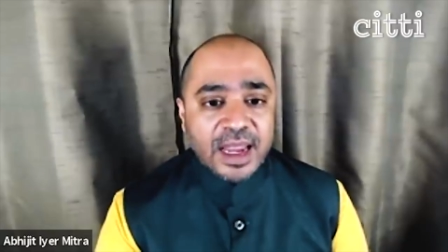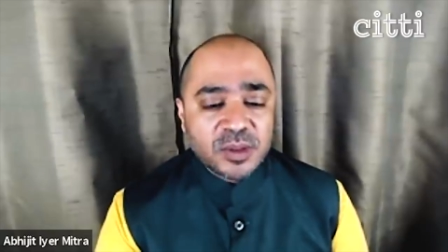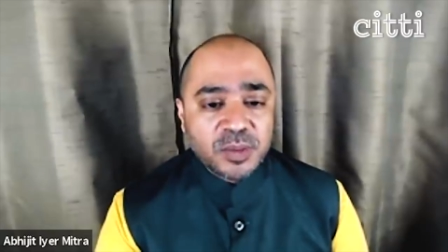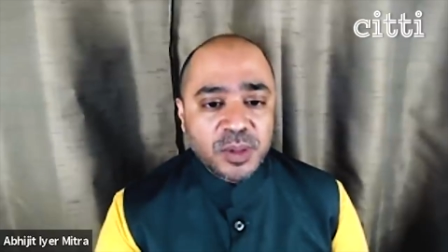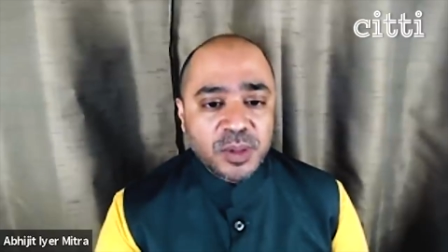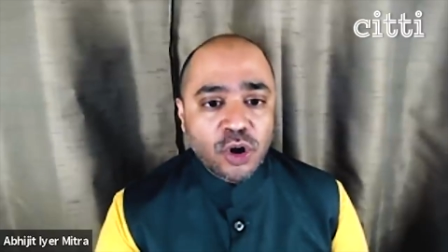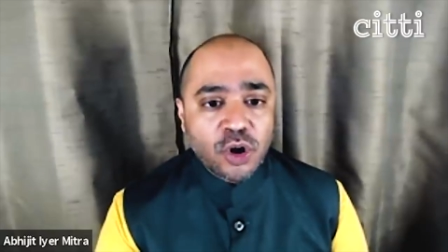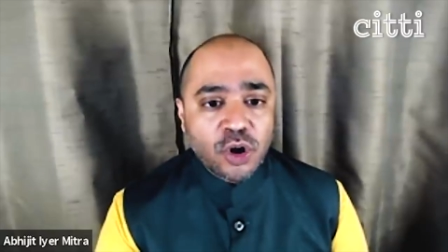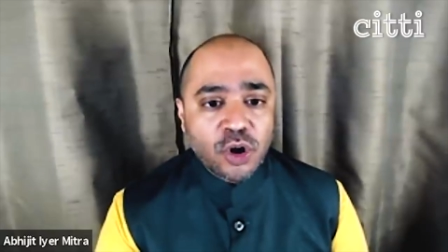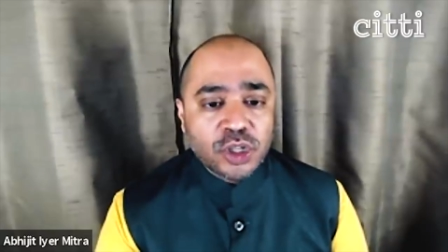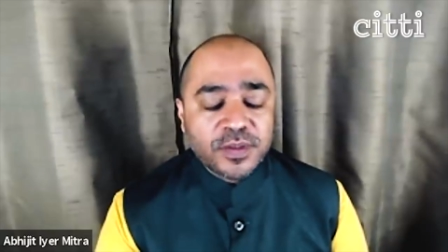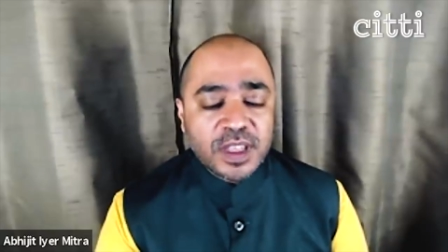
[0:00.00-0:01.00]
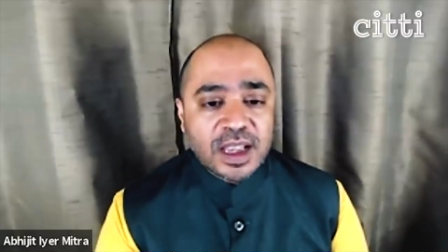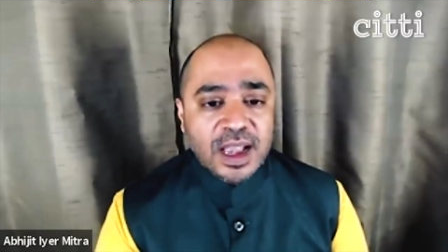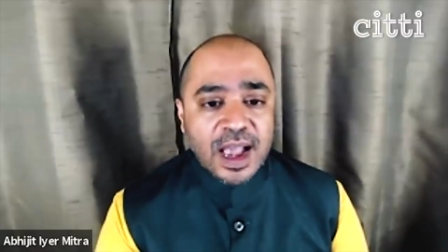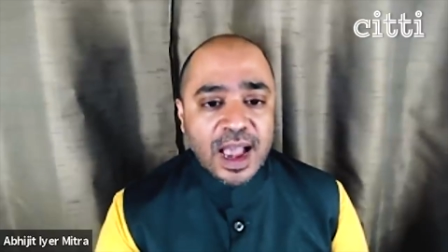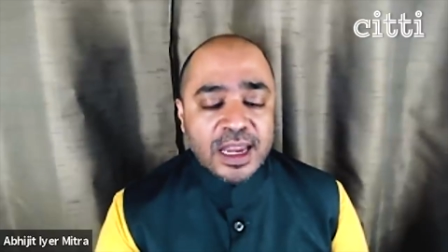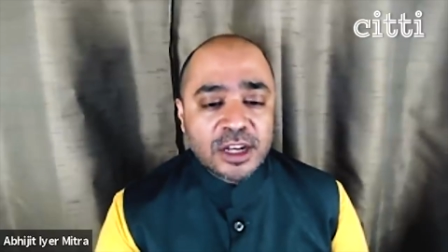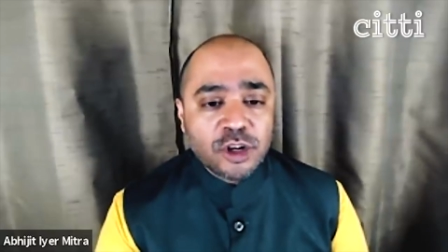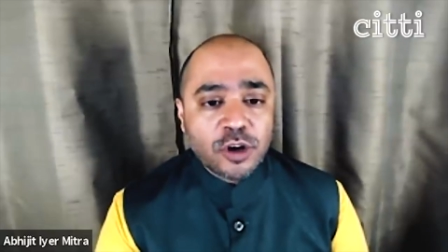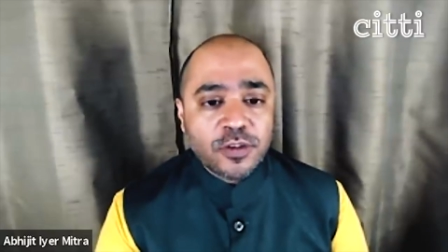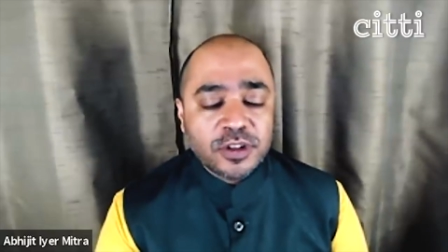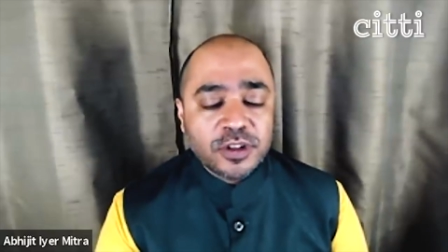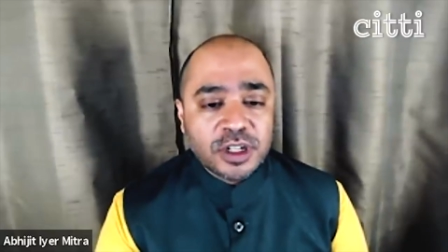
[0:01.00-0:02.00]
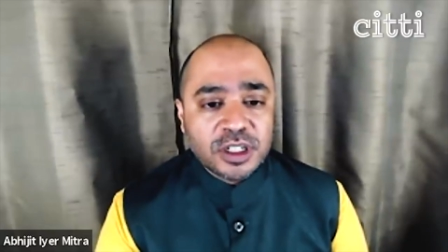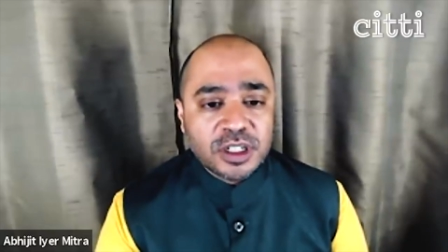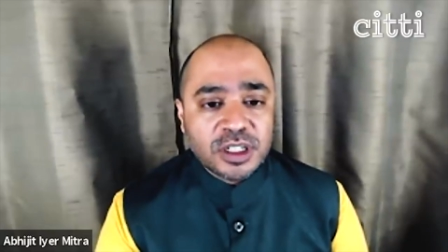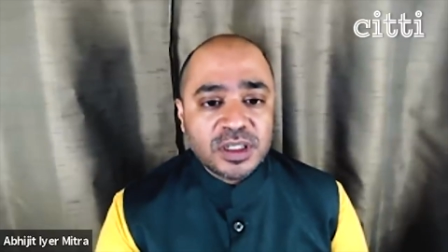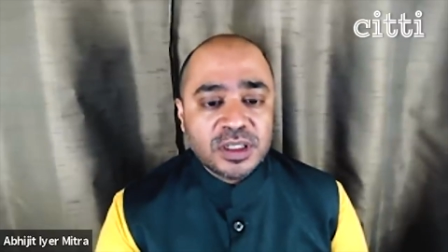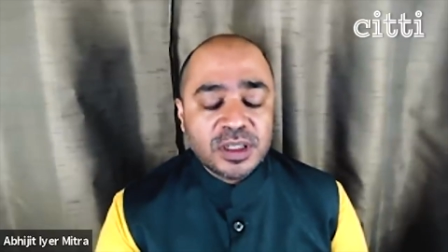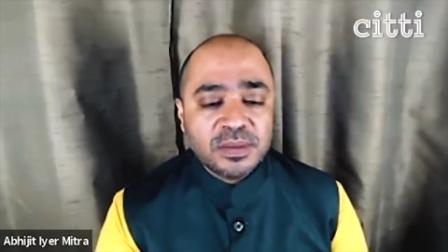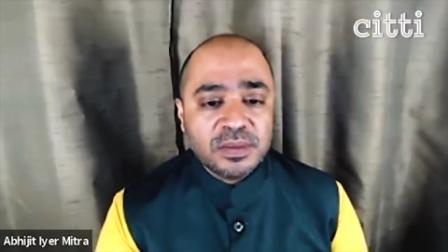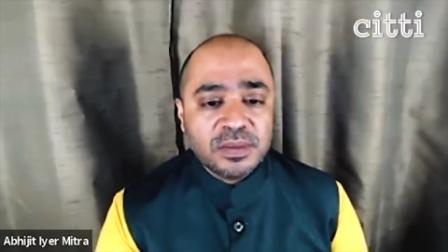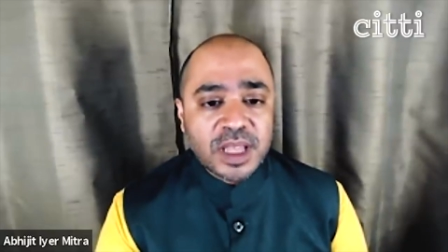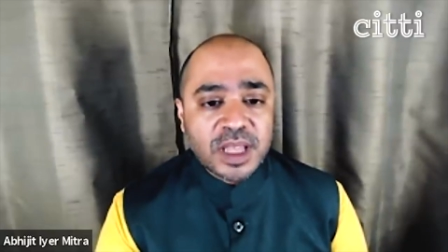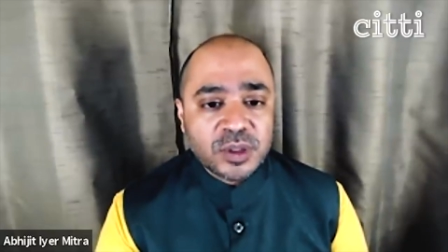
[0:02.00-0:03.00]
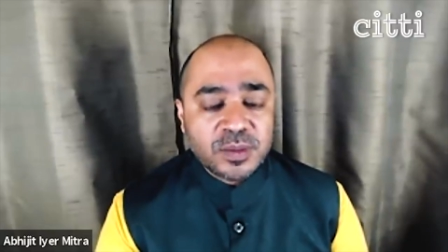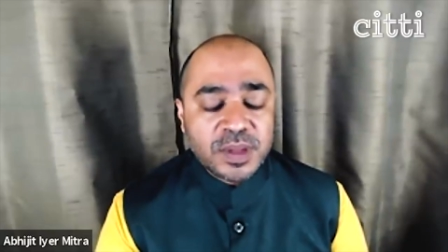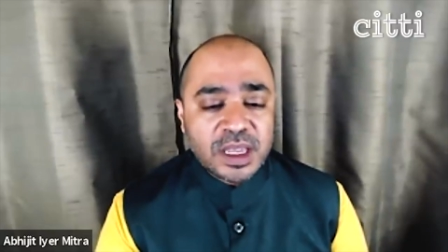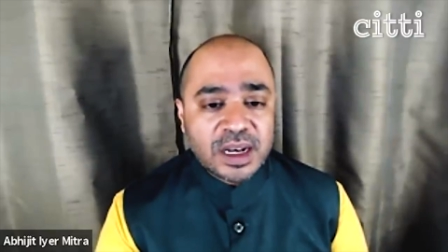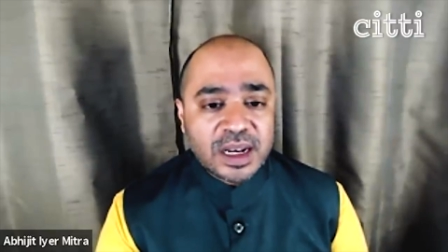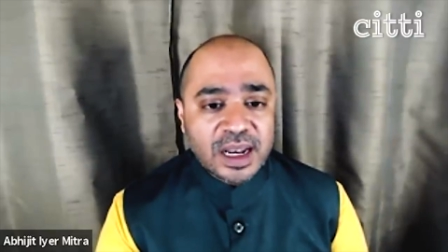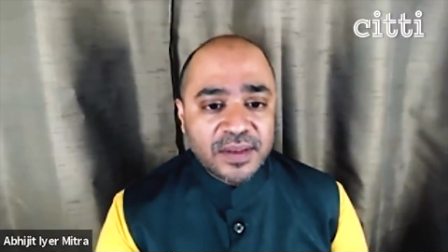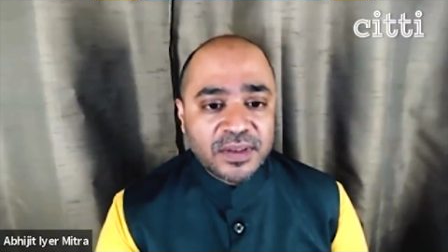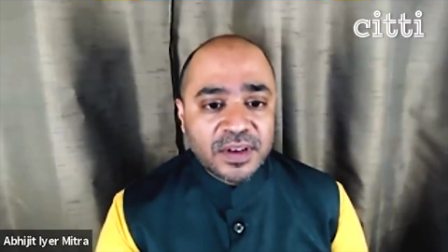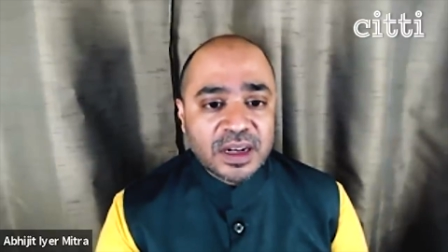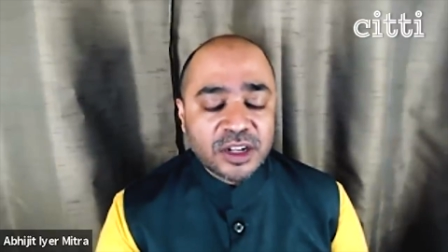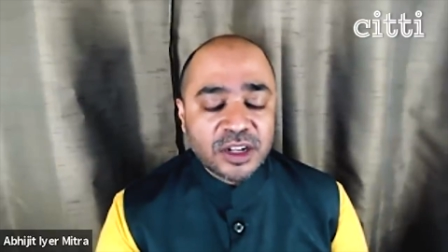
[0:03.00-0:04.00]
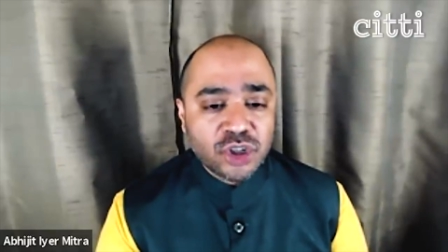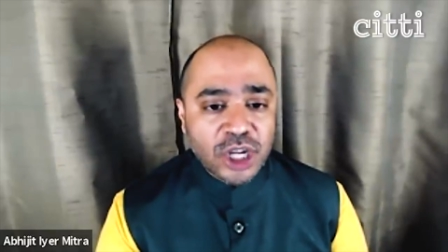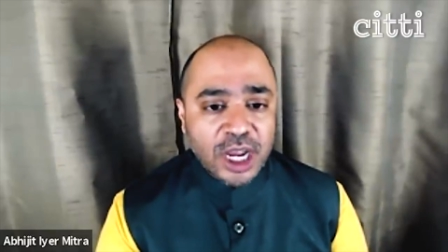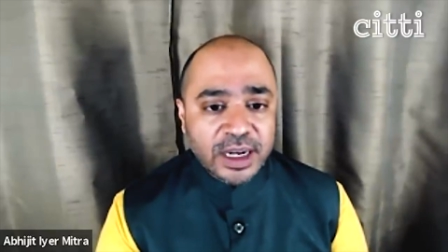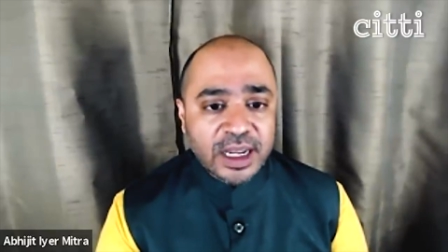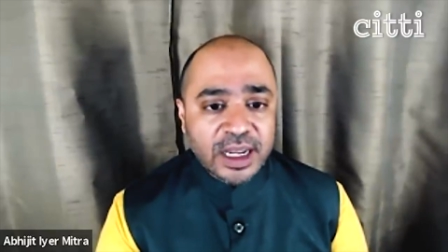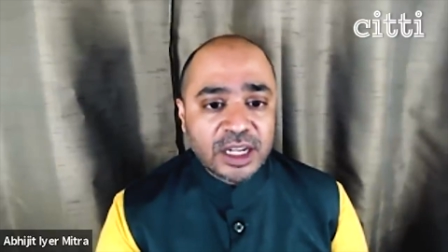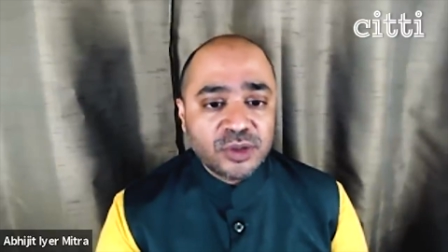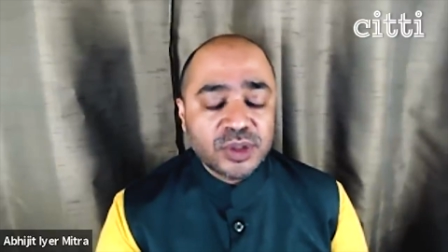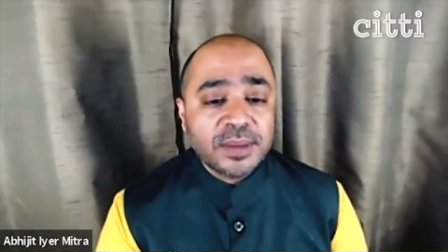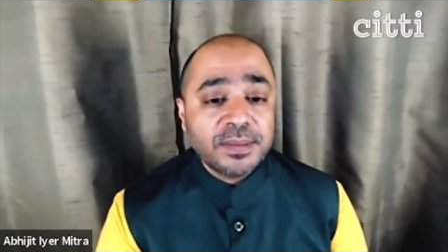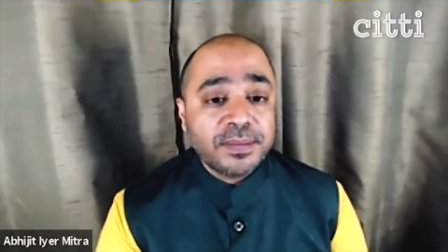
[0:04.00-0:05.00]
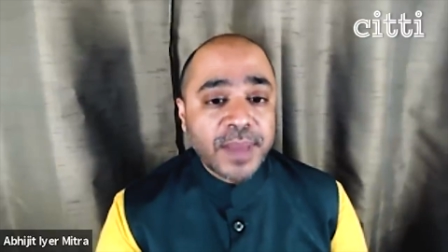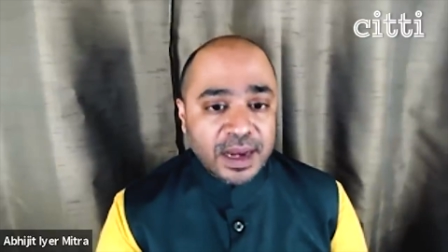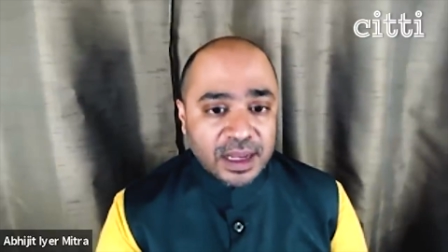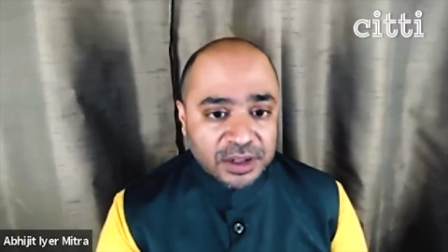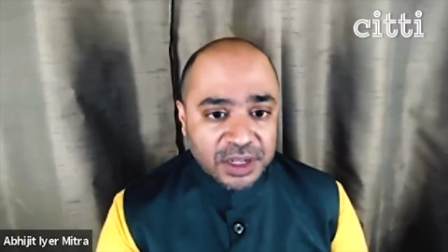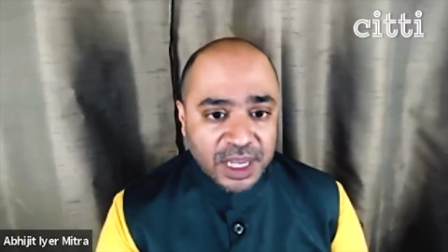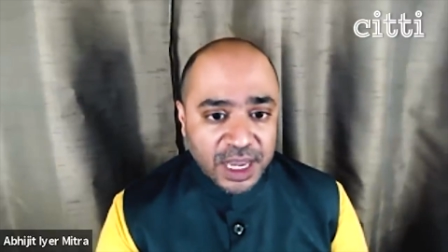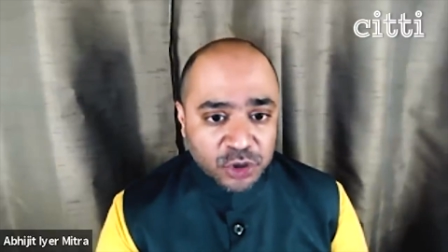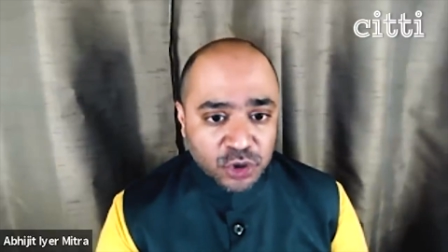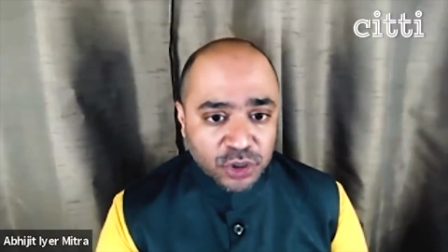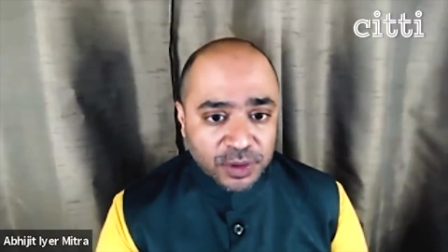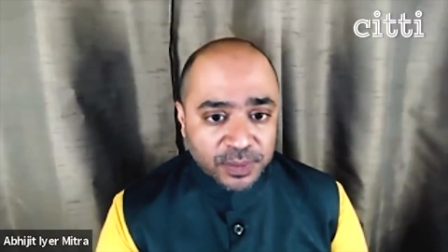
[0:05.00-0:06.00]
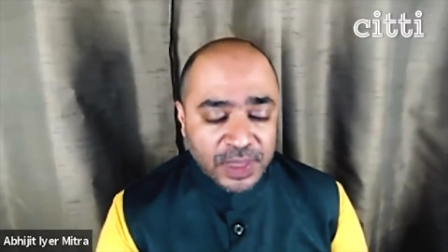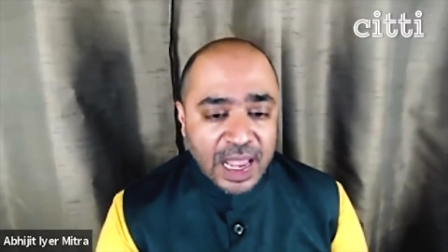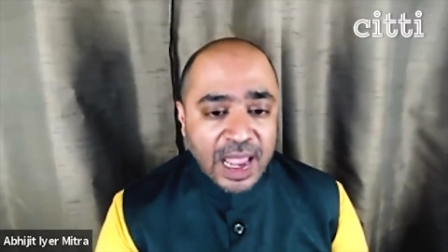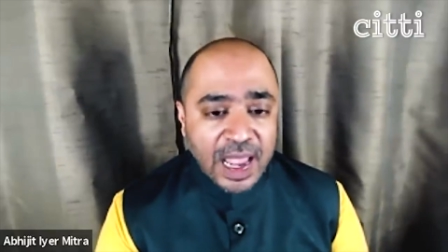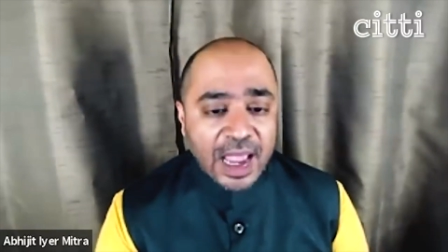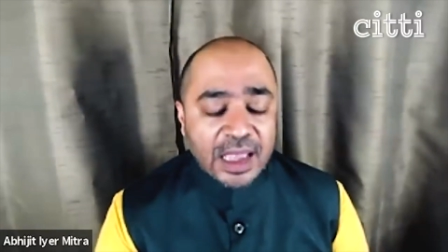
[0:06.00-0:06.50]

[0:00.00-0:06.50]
And that is because of the kind of criticism that was being leveled at China. It was a panic reaction.